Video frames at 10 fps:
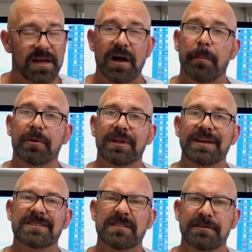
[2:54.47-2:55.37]
I'll put
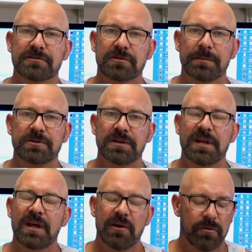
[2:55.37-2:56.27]
links in the
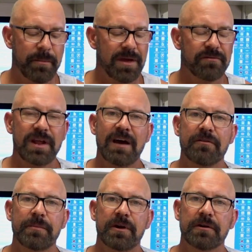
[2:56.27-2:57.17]
description. We may even have
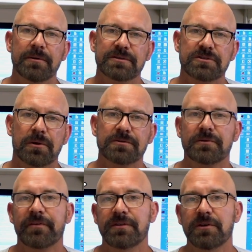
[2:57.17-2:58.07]
them in our US store,
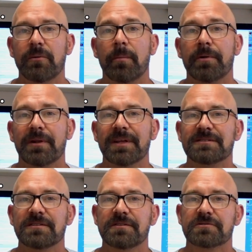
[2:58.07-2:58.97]
so if I do, I'll put
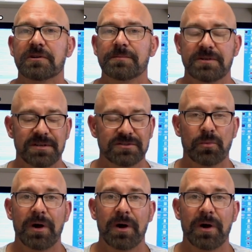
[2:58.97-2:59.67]
links in the description as